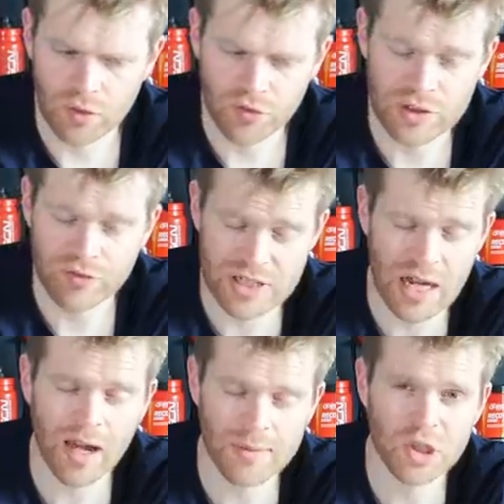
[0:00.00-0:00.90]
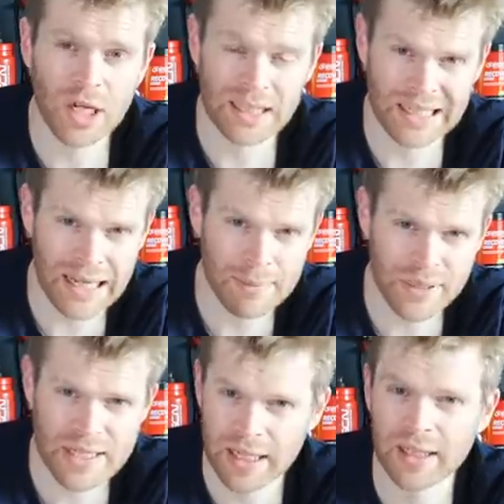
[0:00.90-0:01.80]
for time trialling in
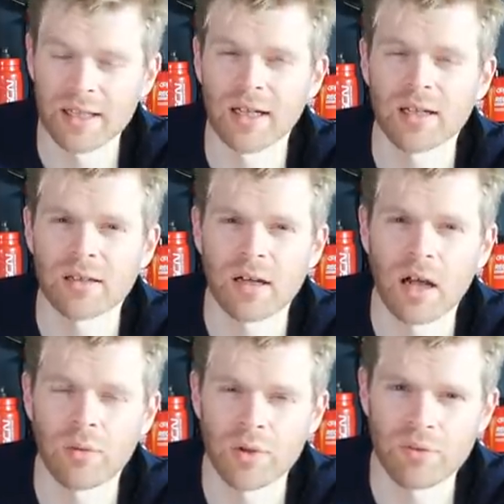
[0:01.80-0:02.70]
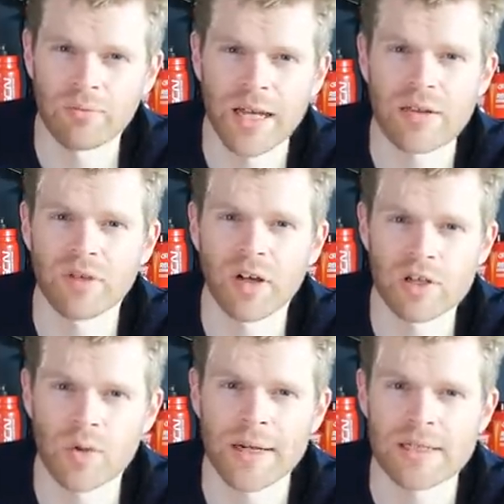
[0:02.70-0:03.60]
particular, I would favour
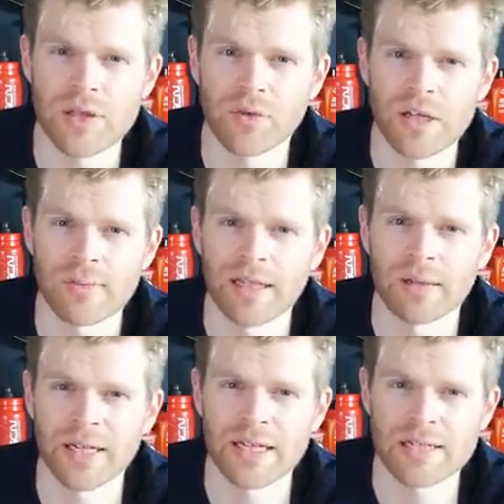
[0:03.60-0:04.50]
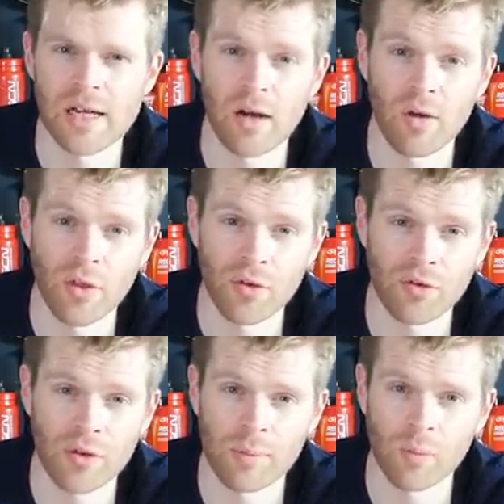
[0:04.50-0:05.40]
a 23mm on the
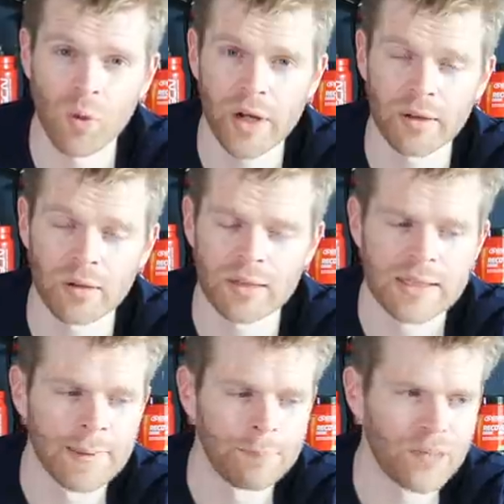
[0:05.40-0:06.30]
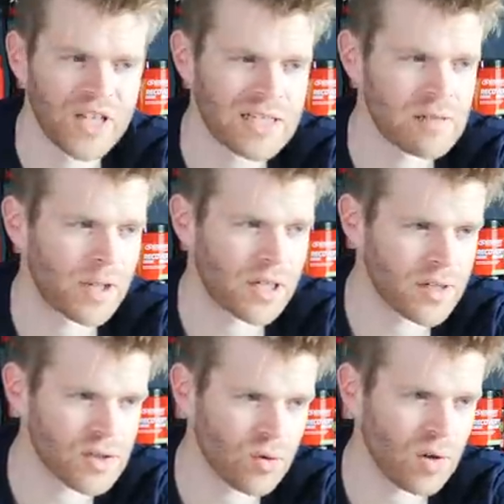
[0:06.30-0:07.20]
front wheel. This is
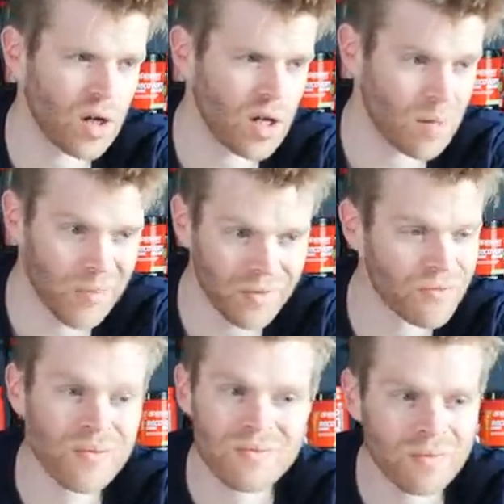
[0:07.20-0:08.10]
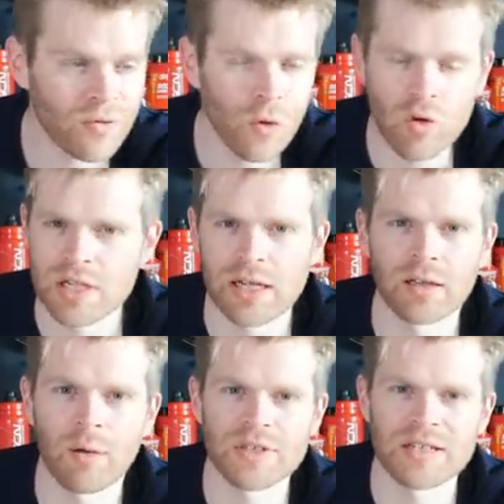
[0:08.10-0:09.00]
because above 40
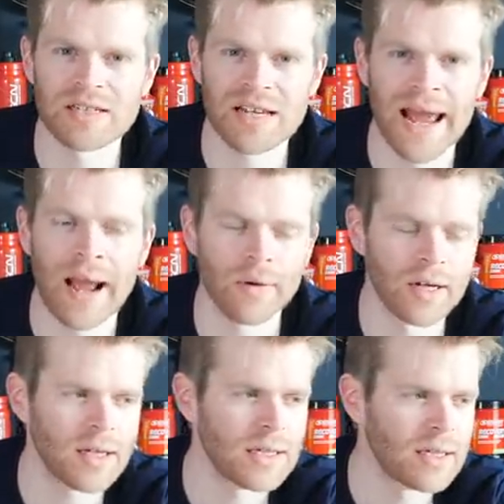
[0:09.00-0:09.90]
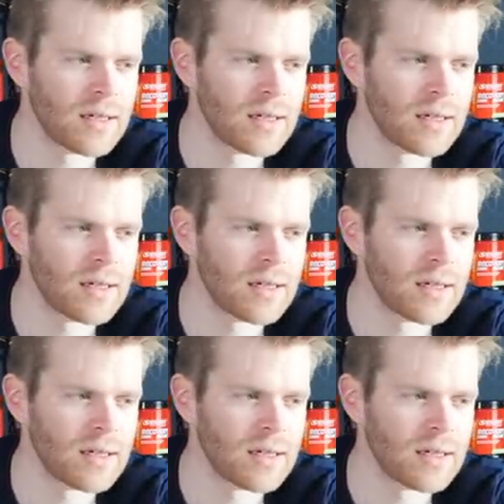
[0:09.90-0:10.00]
kilometres an hour,